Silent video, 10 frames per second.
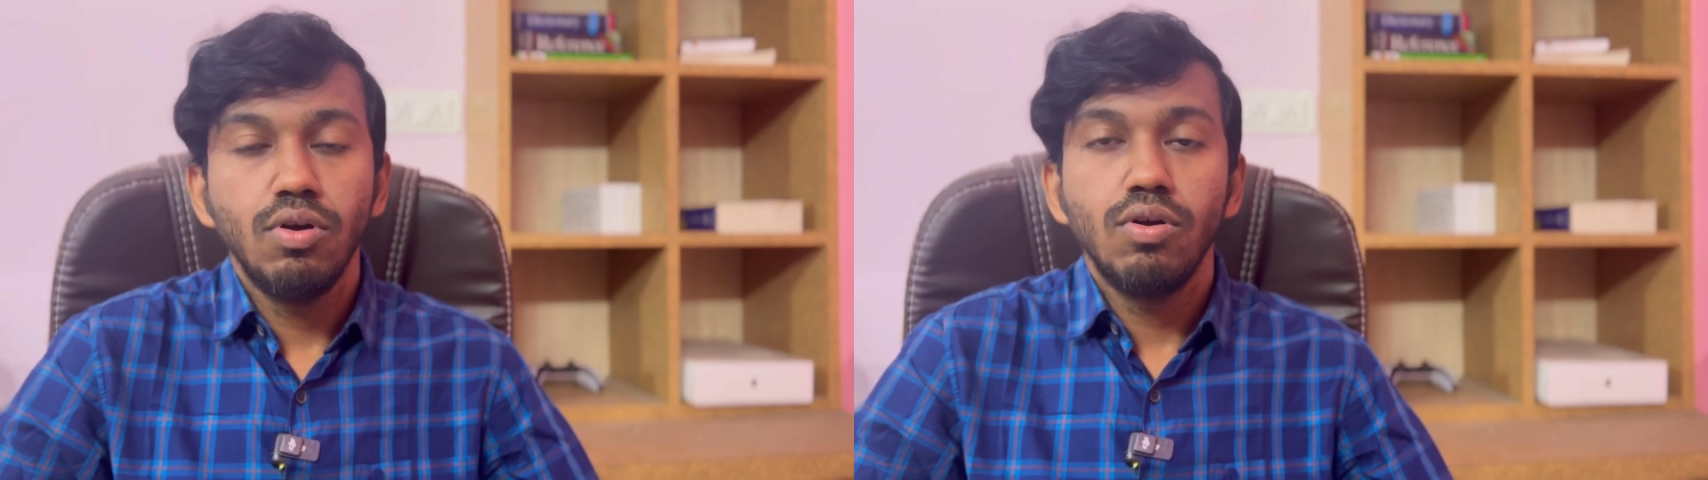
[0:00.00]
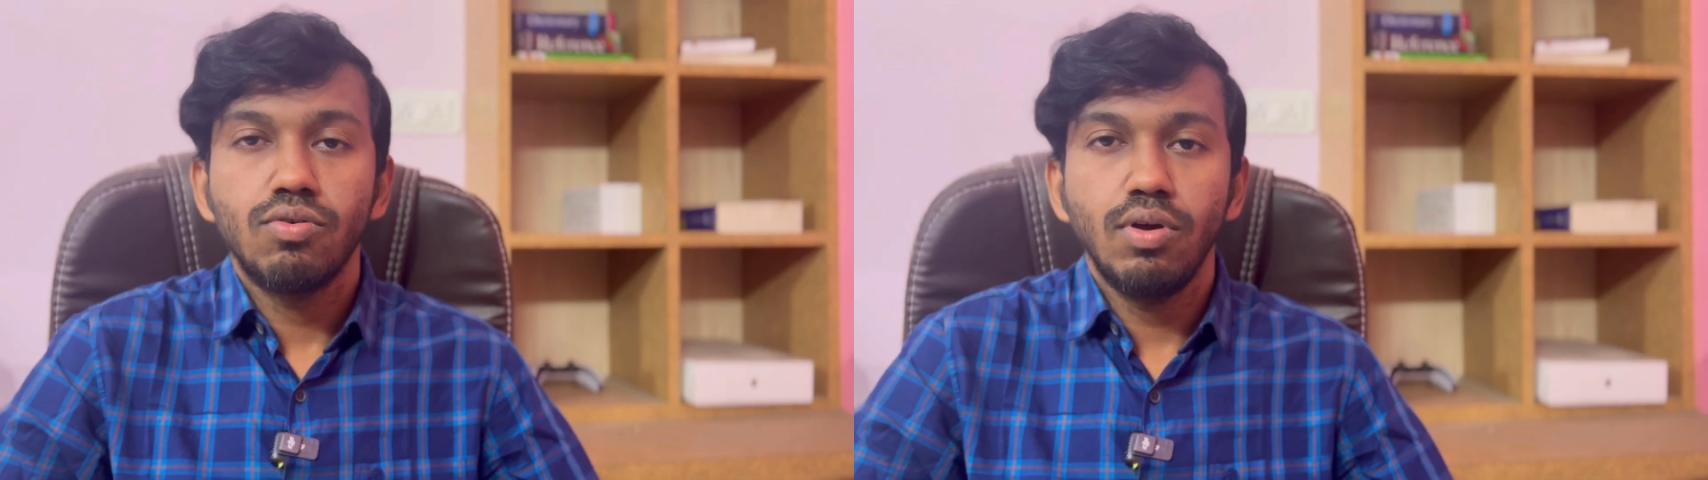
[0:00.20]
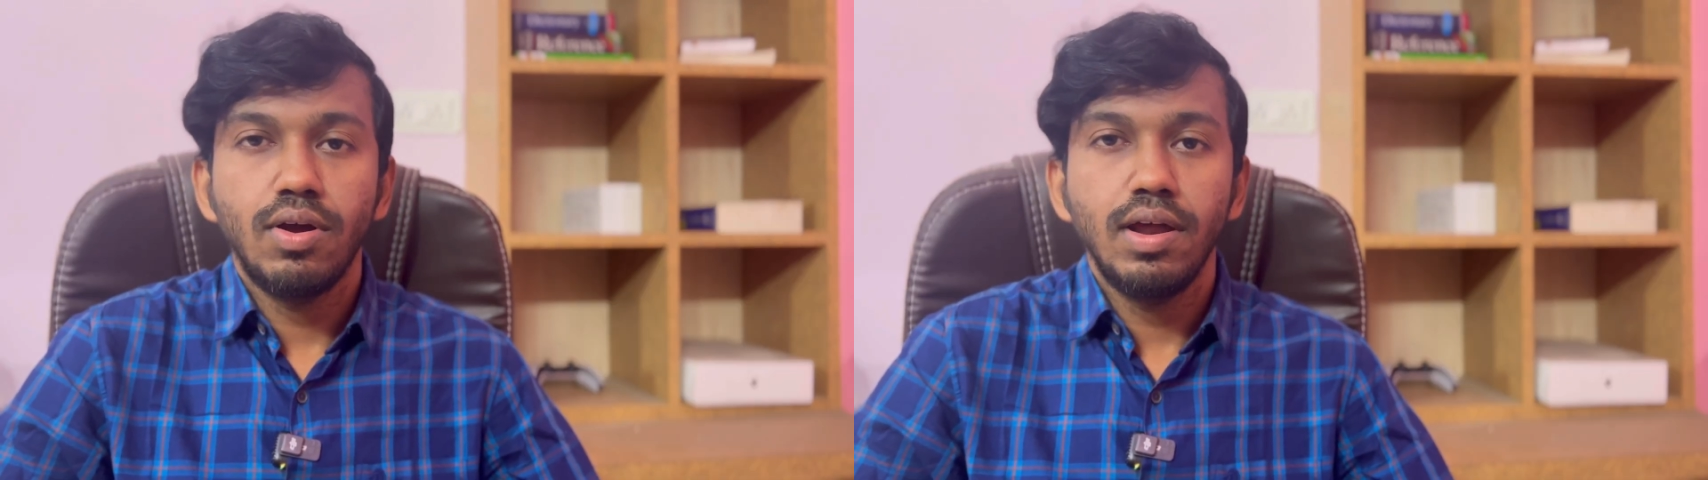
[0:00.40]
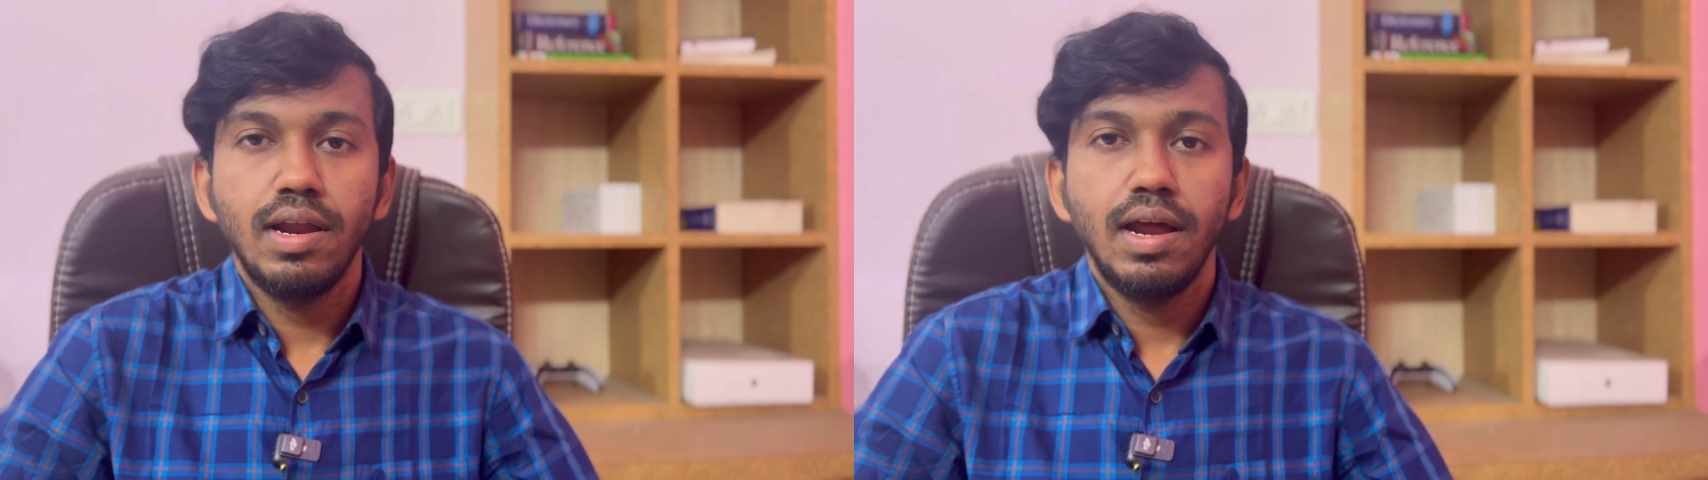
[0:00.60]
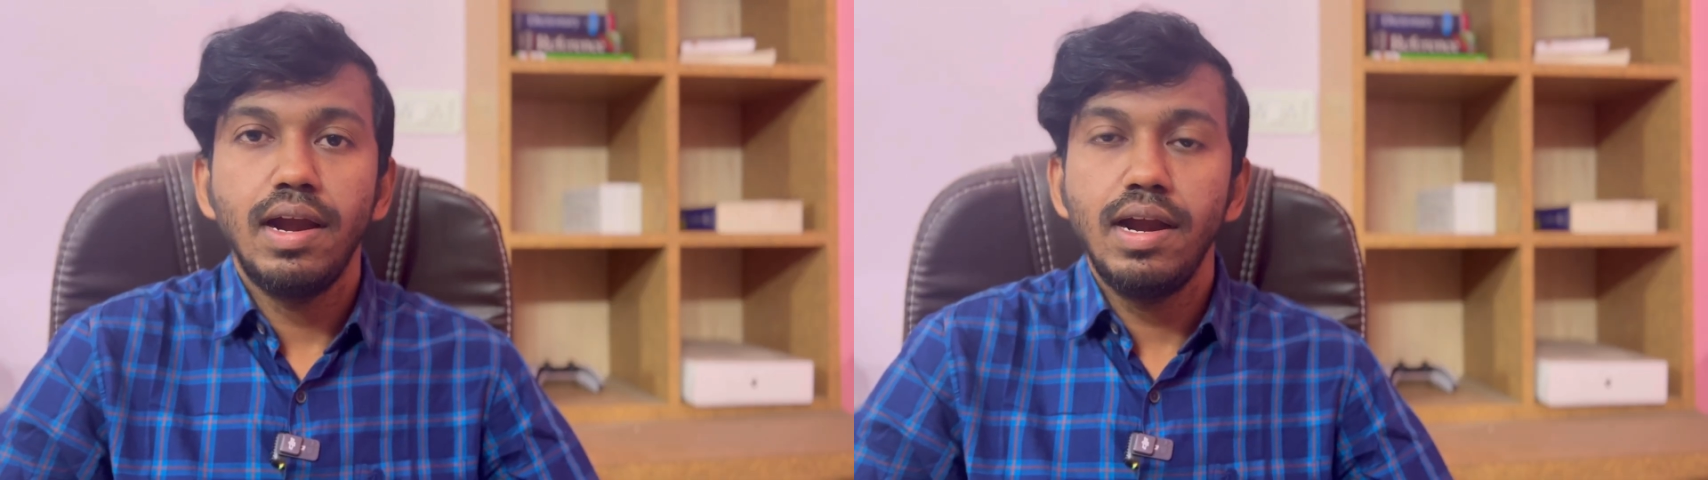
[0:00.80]
so you can
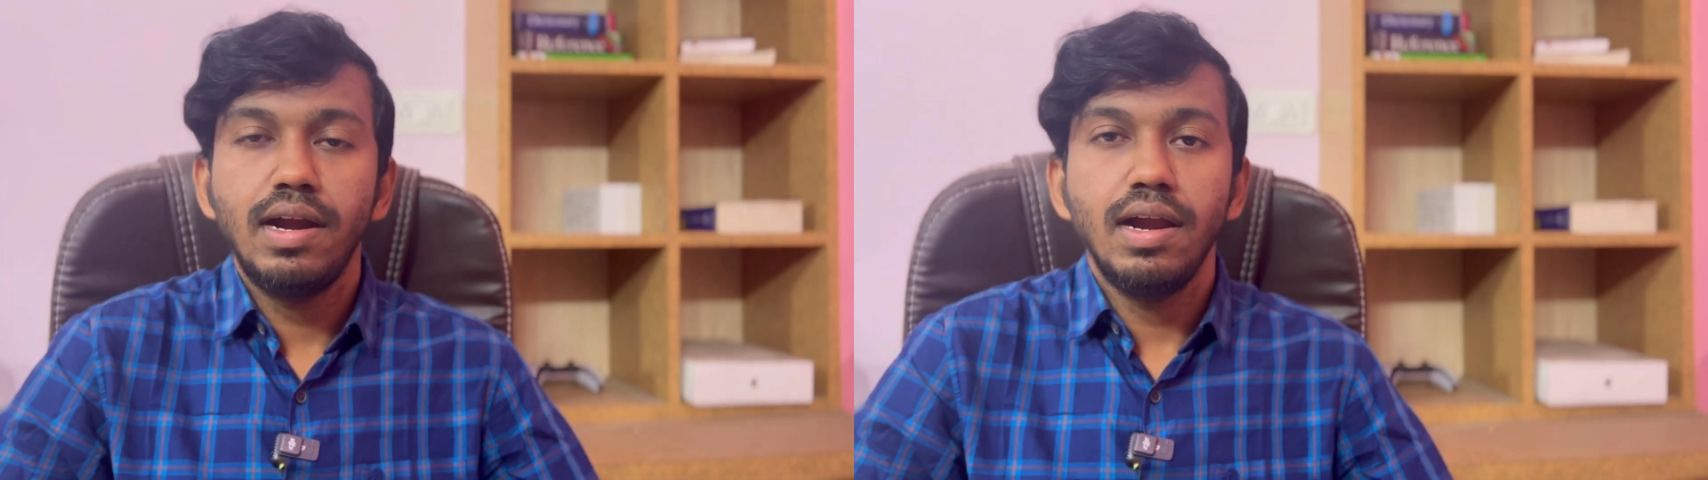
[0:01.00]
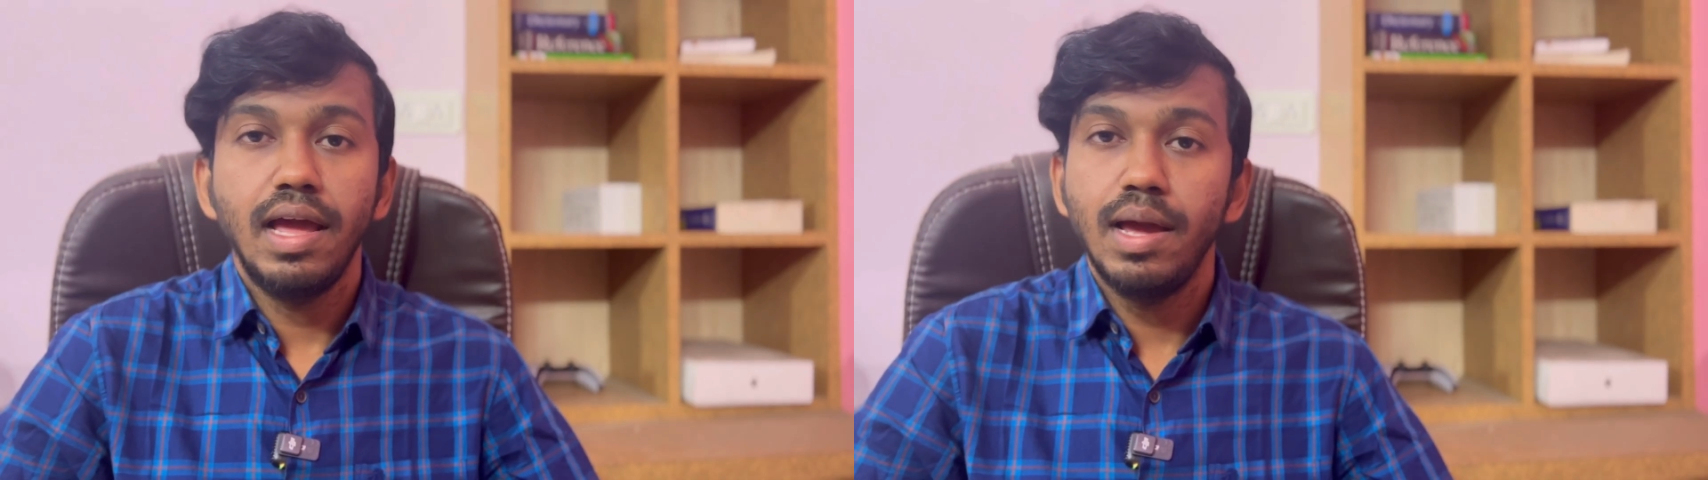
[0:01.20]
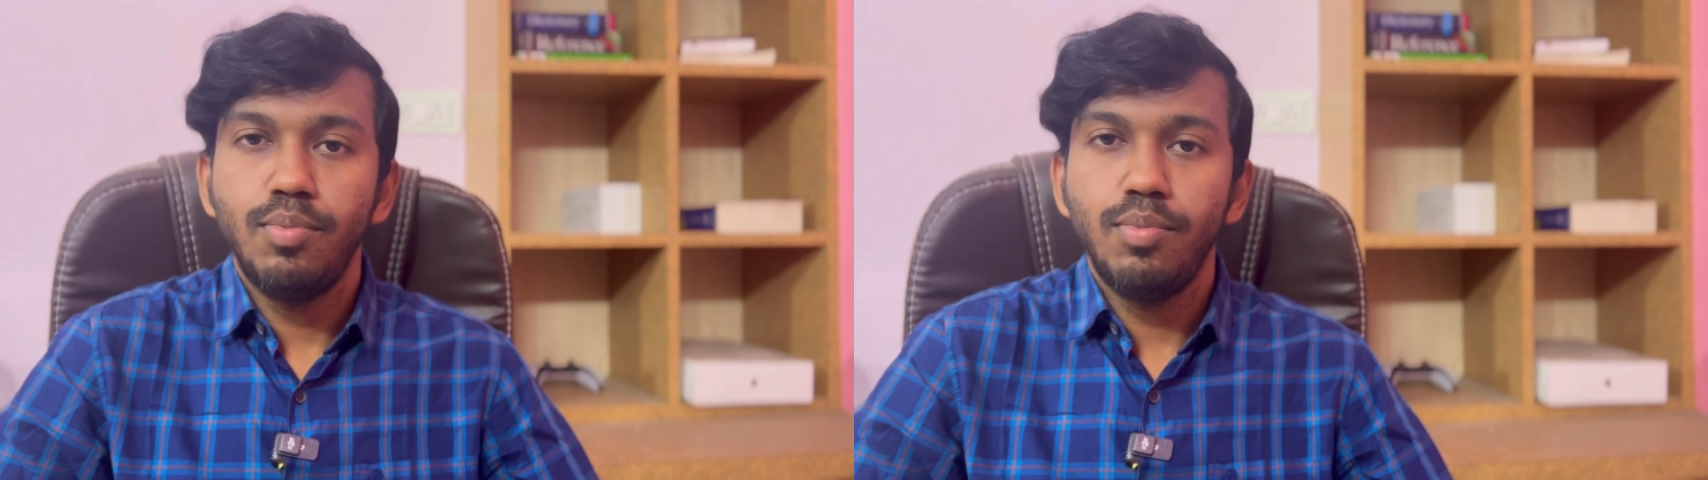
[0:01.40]
edit like a